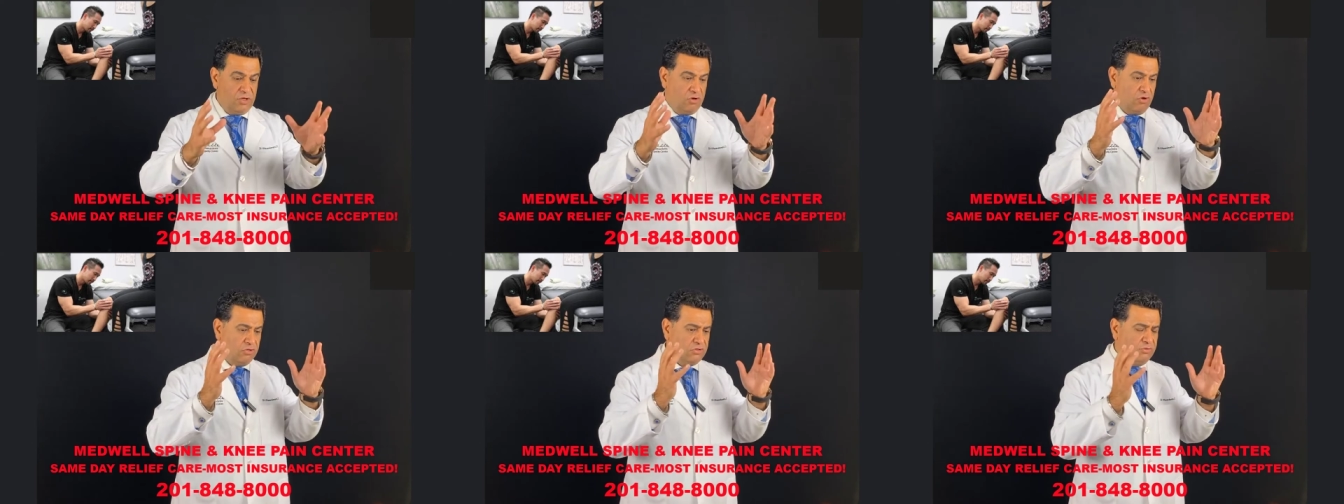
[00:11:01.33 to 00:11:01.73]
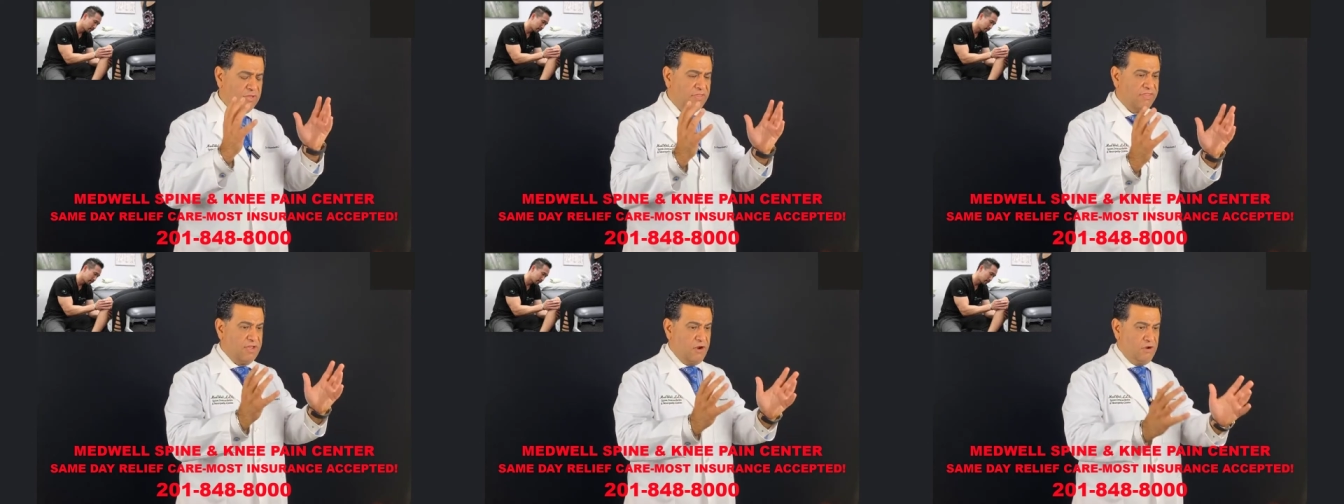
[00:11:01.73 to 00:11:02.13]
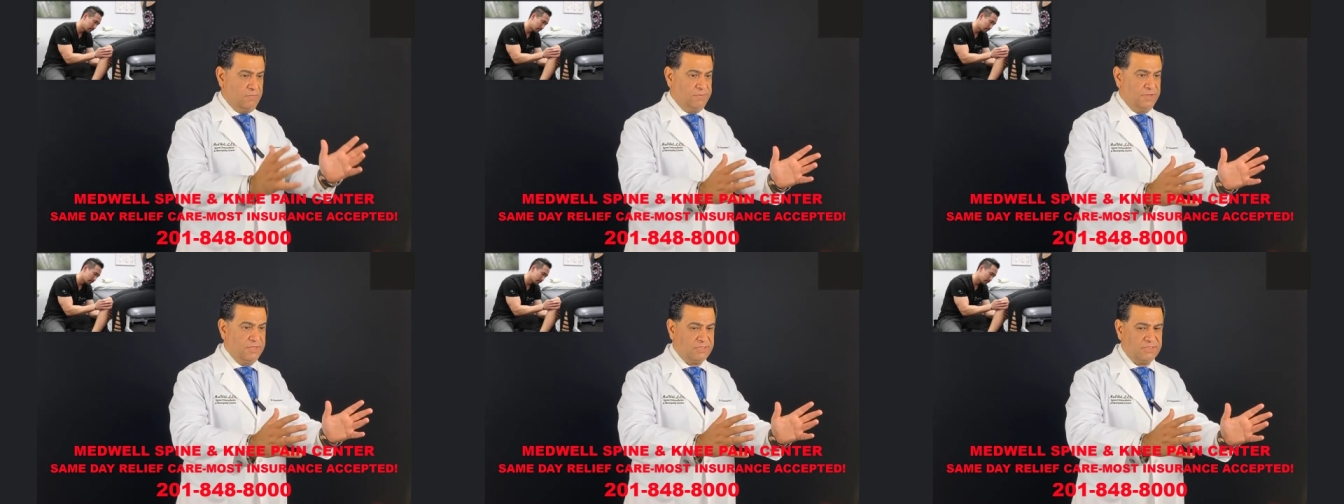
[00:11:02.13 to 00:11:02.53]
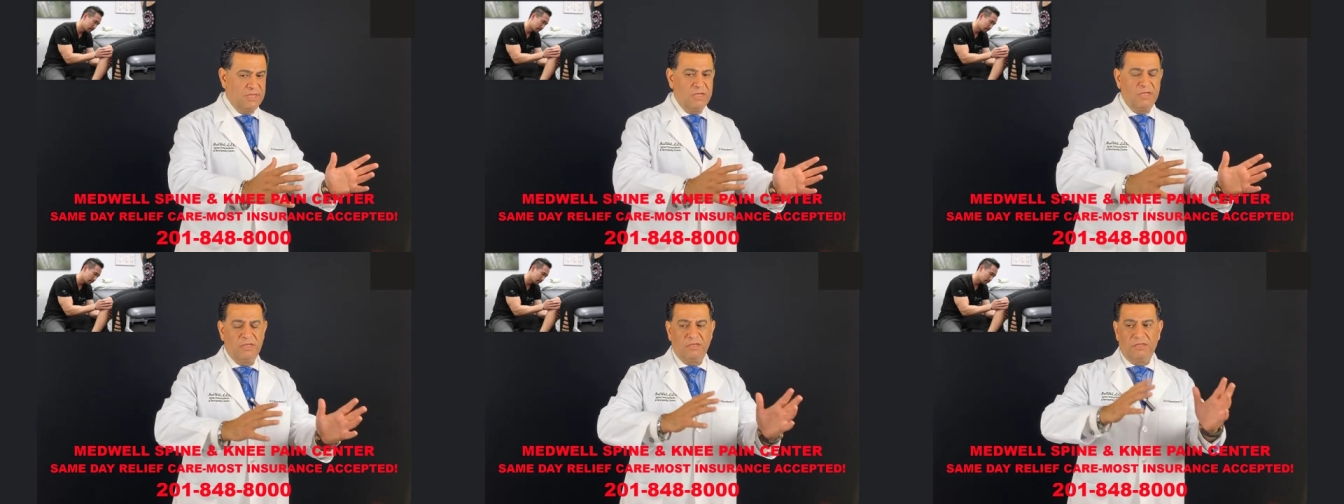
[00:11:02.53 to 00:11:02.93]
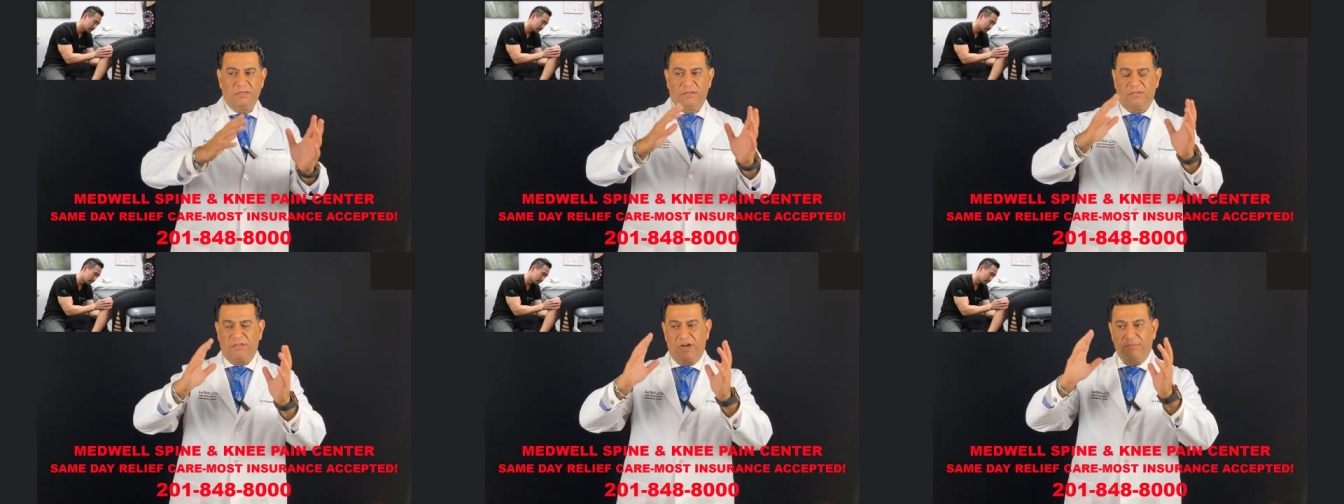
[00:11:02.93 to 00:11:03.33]
you go to a therapist,
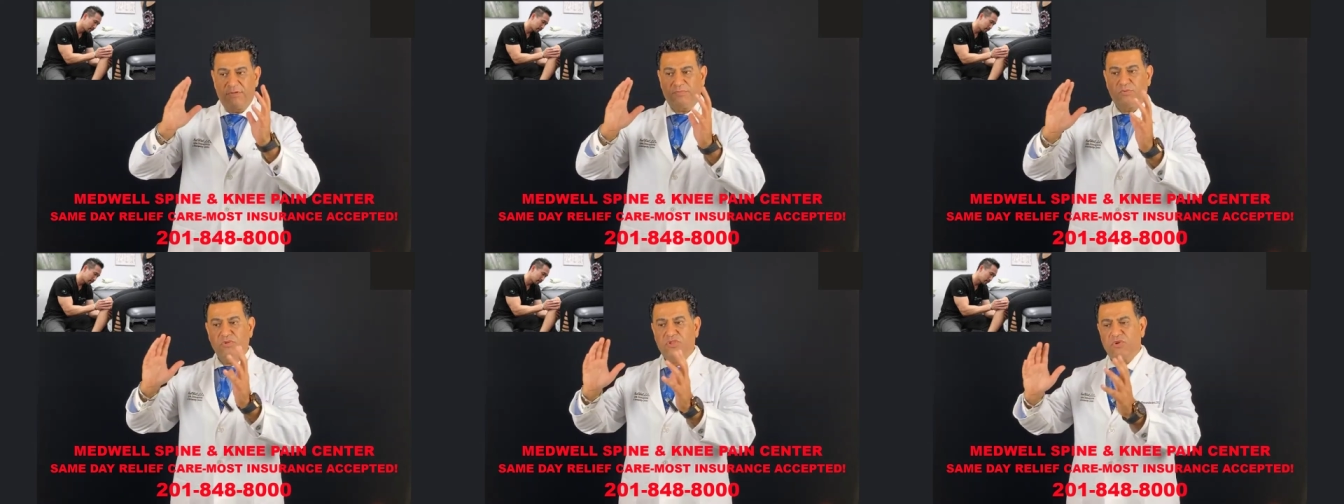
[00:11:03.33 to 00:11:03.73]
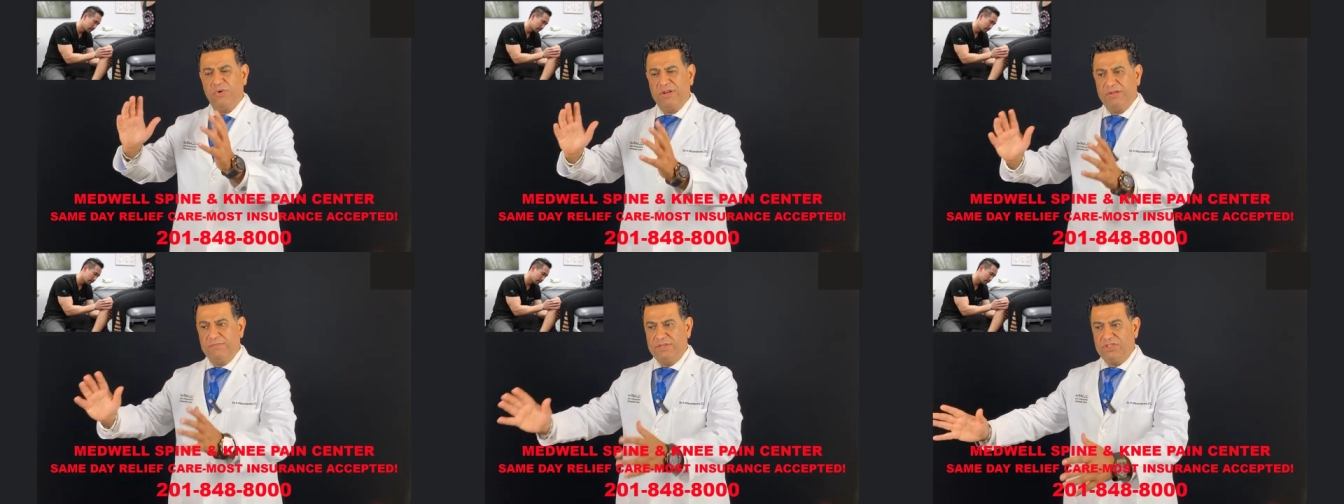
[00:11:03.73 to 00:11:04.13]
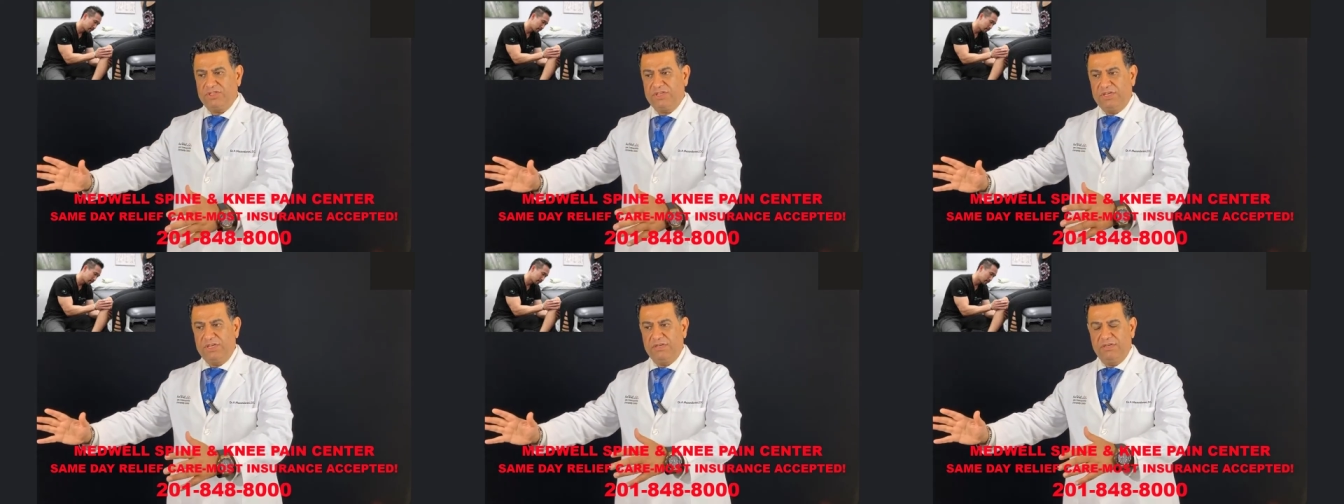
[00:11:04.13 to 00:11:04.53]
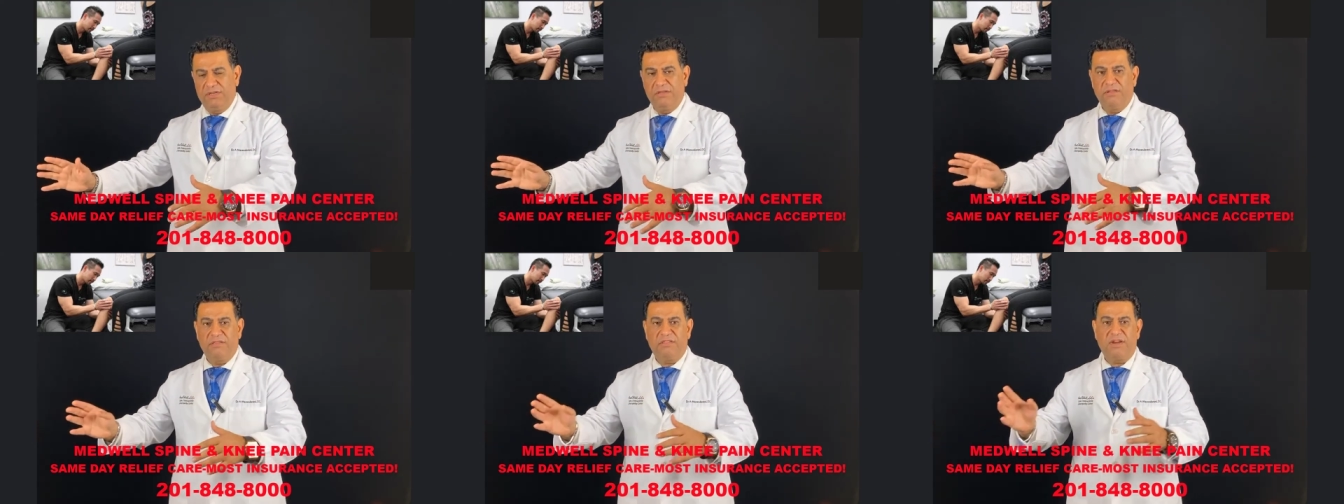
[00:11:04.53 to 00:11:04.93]
the therapist puts you on a machine,